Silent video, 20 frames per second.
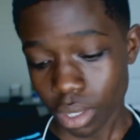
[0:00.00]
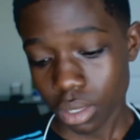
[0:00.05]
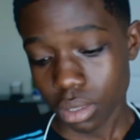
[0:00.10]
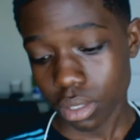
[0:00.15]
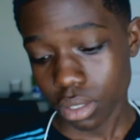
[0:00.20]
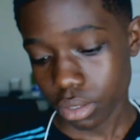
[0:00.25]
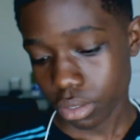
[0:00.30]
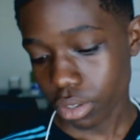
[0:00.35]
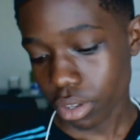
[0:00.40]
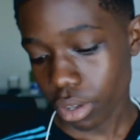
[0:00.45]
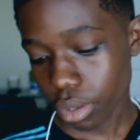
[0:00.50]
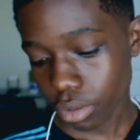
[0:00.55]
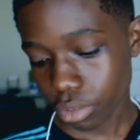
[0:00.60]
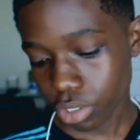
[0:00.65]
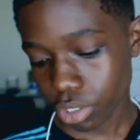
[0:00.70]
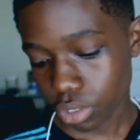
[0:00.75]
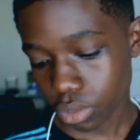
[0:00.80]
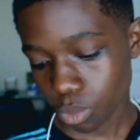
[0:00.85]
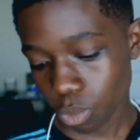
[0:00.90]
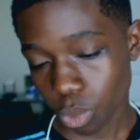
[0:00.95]
this yo-yo
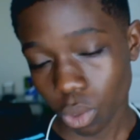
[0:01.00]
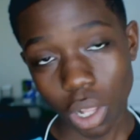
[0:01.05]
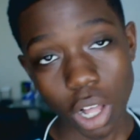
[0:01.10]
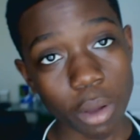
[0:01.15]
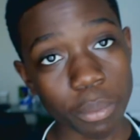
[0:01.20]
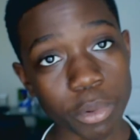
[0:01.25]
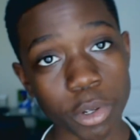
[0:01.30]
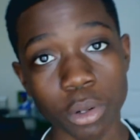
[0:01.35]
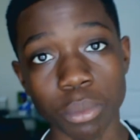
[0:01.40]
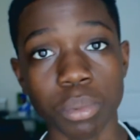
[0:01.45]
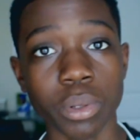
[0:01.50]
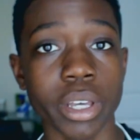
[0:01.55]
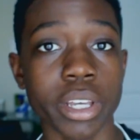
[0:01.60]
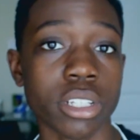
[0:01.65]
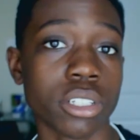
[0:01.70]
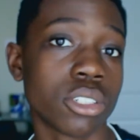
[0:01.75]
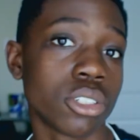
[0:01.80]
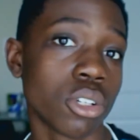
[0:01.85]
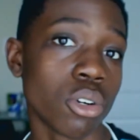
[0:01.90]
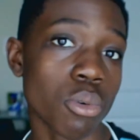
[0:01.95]
just will up your
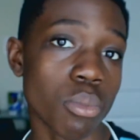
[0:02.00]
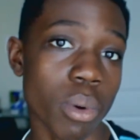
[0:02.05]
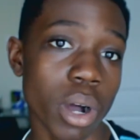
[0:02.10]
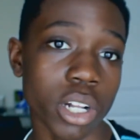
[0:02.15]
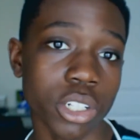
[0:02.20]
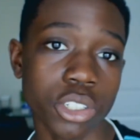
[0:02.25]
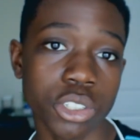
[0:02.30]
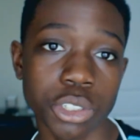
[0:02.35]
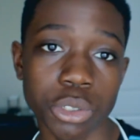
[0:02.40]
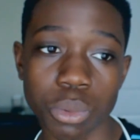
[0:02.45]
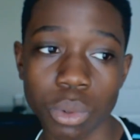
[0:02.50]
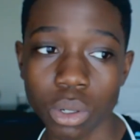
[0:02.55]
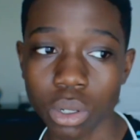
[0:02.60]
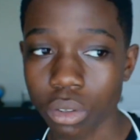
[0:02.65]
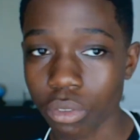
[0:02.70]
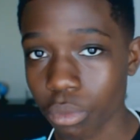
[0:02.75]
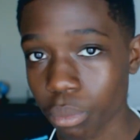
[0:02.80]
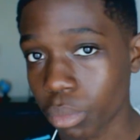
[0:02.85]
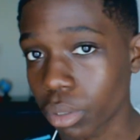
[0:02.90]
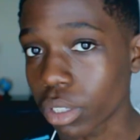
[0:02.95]
play so much you won't
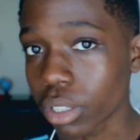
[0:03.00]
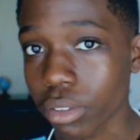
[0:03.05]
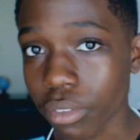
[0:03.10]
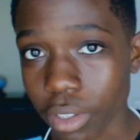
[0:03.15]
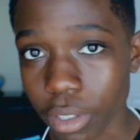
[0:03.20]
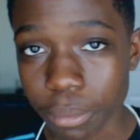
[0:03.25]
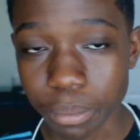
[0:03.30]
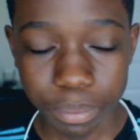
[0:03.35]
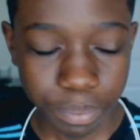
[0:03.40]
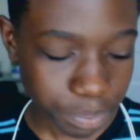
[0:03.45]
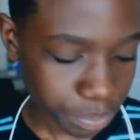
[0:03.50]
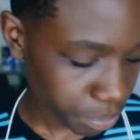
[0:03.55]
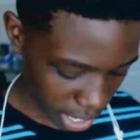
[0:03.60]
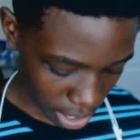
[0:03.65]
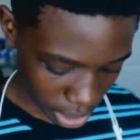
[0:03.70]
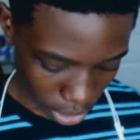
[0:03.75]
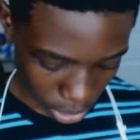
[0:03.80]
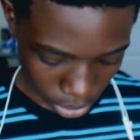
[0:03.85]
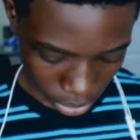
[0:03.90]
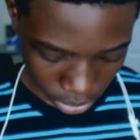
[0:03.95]
even believe it.
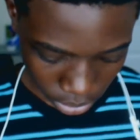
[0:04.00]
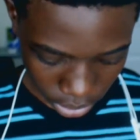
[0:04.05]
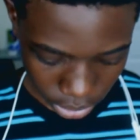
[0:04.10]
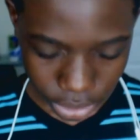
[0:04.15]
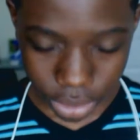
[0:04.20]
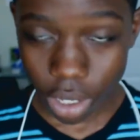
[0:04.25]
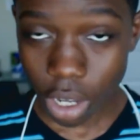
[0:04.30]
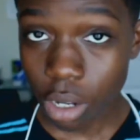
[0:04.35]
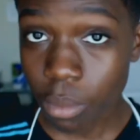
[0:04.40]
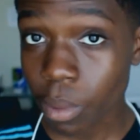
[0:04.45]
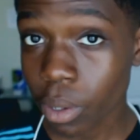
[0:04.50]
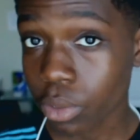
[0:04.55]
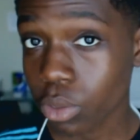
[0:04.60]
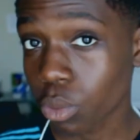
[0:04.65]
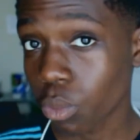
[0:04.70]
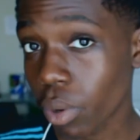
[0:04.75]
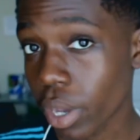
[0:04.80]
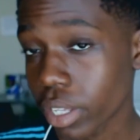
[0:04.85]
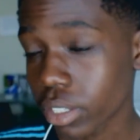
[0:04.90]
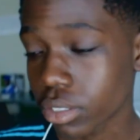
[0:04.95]
Now let's talk about
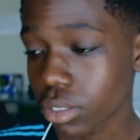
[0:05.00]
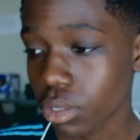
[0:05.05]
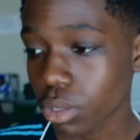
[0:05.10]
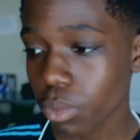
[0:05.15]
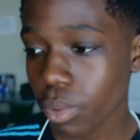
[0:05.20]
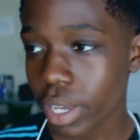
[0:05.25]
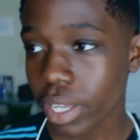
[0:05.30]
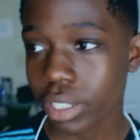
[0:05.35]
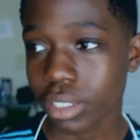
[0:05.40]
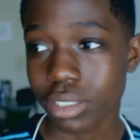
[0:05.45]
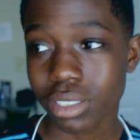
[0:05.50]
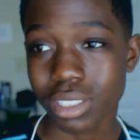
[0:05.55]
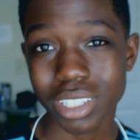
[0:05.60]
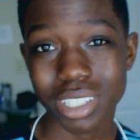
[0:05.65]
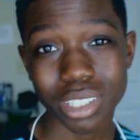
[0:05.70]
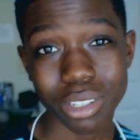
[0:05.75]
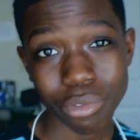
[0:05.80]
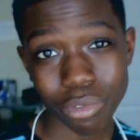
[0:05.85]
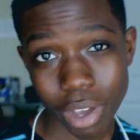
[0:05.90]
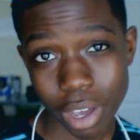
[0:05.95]
the weight. So the weight is
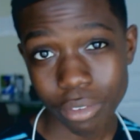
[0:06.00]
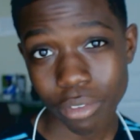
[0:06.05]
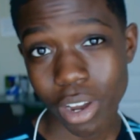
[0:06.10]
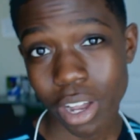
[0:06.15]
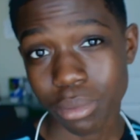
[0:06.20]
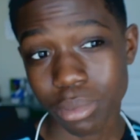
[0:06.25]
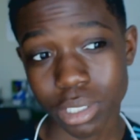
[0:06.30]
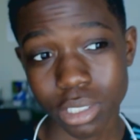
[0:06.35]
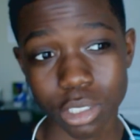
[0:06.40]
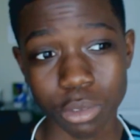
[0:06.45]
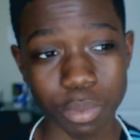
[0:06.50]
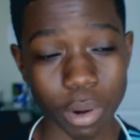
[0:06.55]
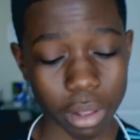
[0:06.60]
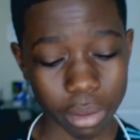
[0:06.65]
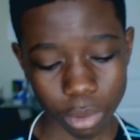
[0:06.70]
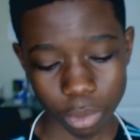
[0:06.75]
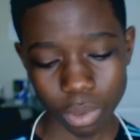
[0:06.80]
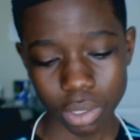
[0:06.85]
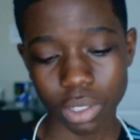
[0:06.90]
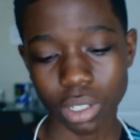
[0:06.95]
65 grams. This is
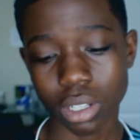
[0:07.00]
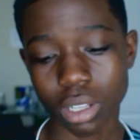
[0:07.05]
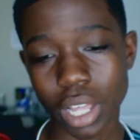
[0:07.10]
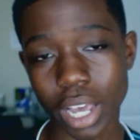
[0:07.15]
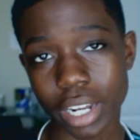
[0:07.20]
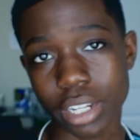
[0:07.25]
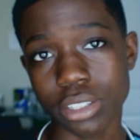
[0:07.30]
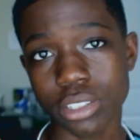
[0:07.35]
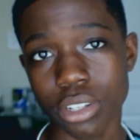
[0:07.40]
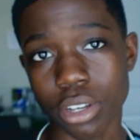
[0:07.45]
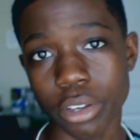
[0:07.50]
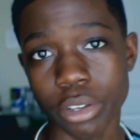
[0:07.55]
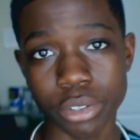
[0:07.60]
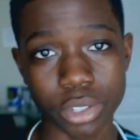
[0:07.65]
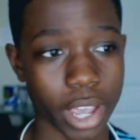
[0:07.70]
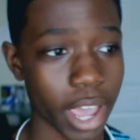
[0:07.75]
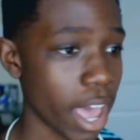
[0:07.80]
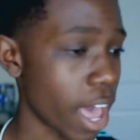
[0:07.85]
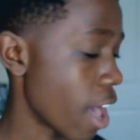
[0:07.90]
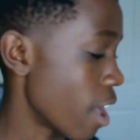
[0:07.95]
probably one of the lightest yo-yos
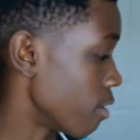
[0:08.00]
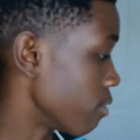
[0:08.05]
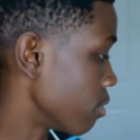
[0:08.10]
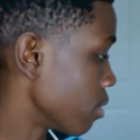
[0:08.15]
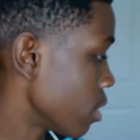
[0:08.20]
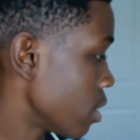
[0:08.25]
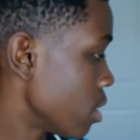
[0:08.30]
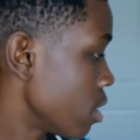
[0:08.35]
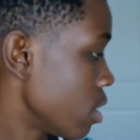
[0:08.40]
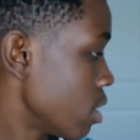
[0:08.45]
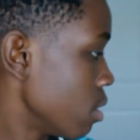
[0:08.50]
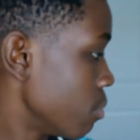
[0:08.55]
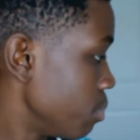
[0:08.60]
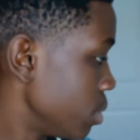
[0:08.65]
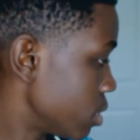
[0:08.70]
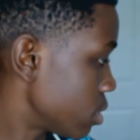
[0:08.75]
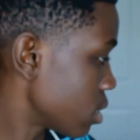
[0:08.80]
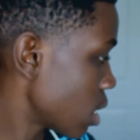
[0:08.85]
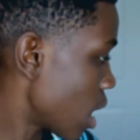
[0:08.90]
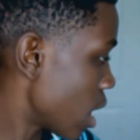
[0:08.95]
I have,
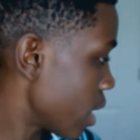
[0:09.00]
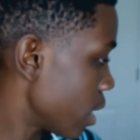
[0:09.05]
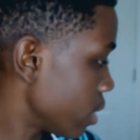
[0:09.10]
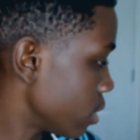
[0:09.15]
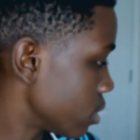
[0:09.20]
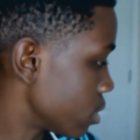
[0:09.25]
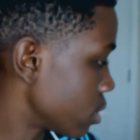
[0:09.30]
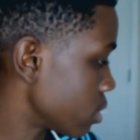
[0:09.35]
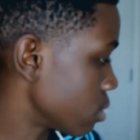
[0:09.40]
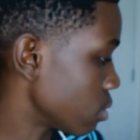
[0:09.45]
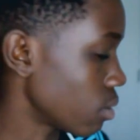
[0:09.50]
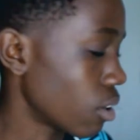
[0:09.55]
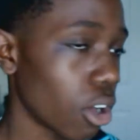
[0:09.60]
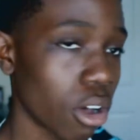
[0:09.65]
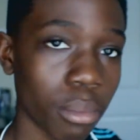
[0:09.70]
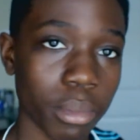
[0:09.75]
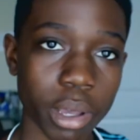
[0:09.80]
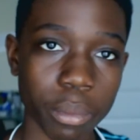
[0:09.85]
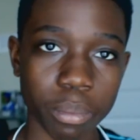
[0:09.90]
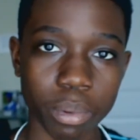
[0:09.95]
besides
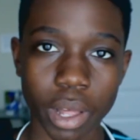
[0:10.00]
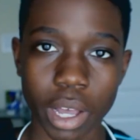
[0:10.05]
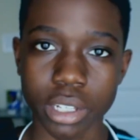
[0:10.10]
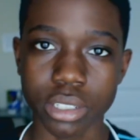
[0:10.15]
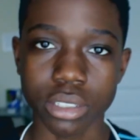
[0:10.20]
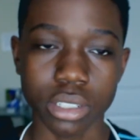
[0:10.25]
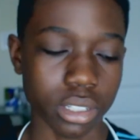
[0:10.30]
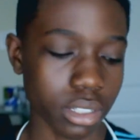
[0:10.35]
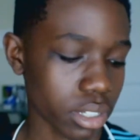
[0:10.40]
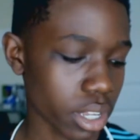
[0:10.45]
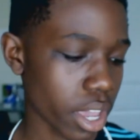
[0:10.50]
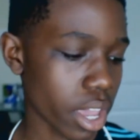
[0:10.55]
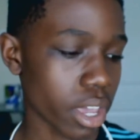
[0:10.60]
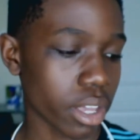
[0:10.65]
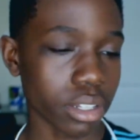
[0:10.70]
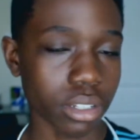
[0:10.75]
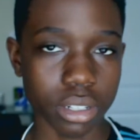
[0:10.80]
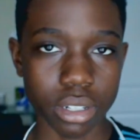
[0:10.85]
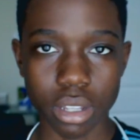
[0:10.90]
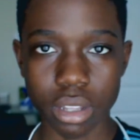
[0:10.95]
all my plastics
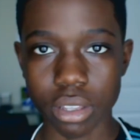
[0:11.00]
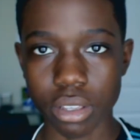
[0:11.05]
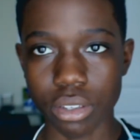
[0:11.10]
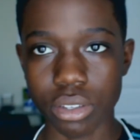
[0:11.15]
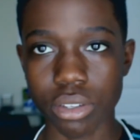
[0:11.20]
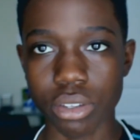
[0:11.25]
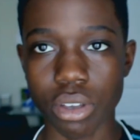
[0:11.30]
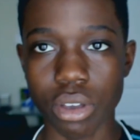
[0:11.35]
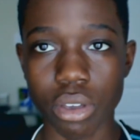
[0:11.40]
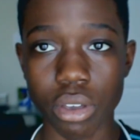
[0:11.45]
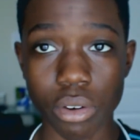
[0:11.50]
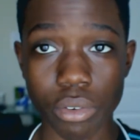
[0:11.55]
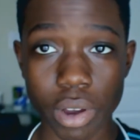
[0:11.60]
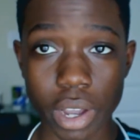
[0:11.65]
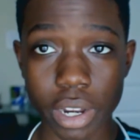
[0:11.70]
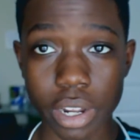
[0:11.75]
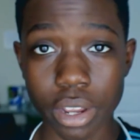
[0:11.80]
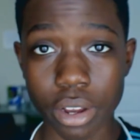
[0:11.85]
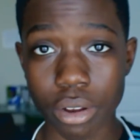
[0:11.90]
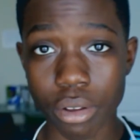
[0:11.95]
and this yo-yo
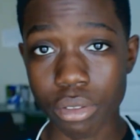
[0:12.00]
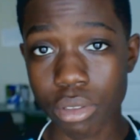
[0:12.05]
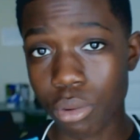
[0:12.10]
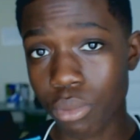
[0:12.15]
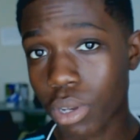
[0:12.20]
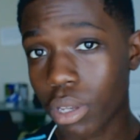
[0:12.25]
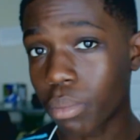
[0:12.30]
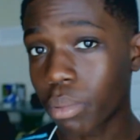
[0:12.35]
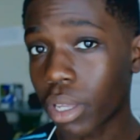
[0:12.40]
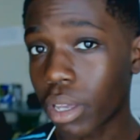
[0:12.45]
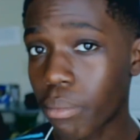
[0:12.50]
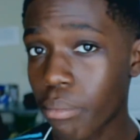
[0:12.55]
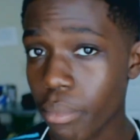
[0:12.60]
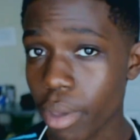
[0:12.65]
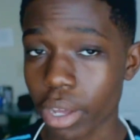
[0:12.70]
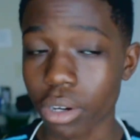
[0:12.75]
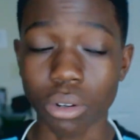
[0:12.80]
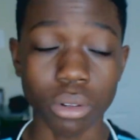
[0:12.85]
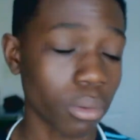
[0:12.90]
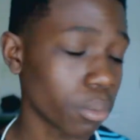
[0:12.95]
right here, the Replay
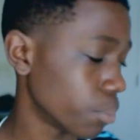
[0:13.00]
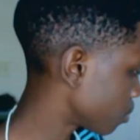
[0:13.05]
Metal.